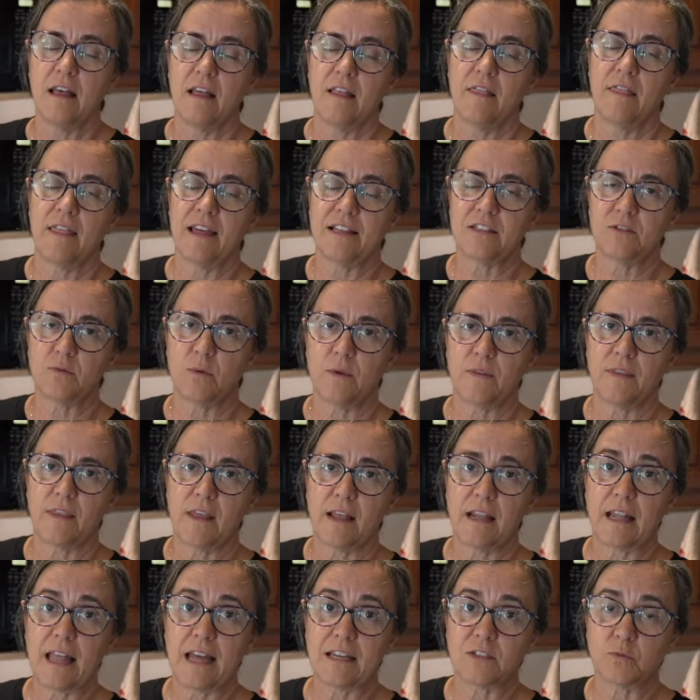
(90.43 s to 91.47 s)
that's what
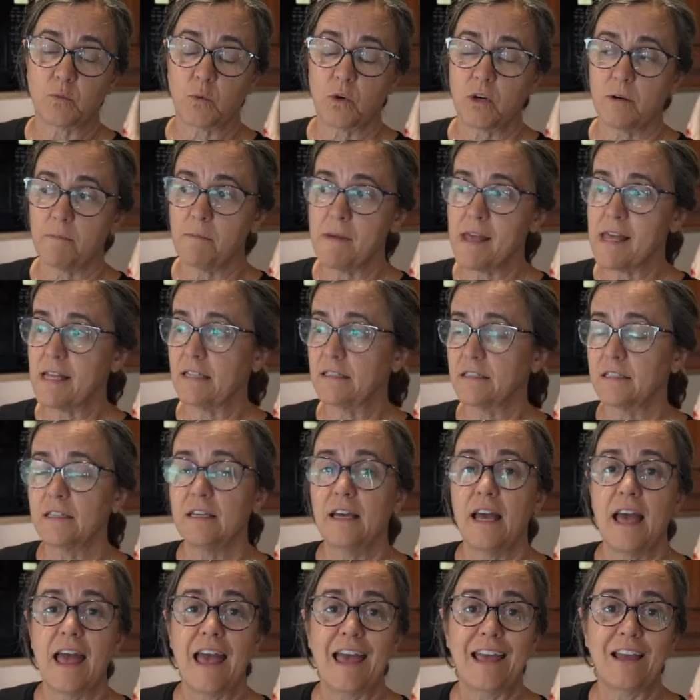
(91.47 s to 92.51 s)
that last word meant,
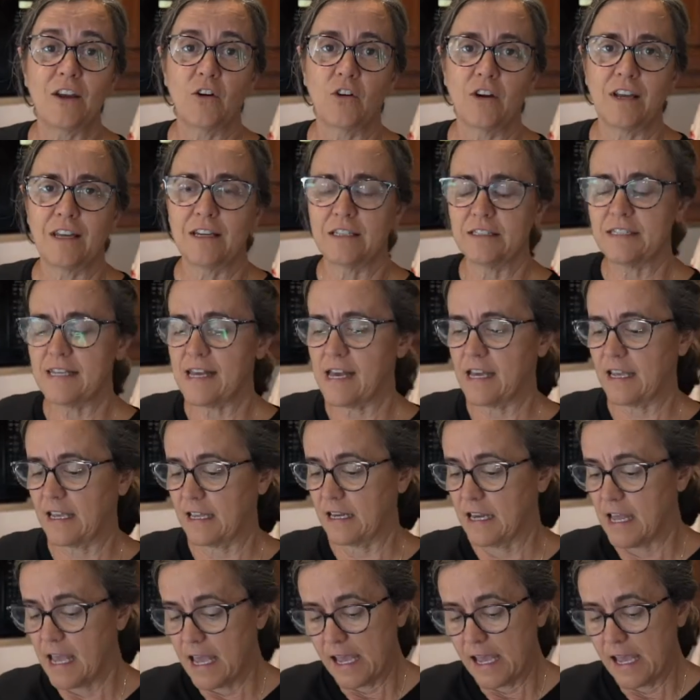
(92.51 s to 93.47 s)
angry in Italian.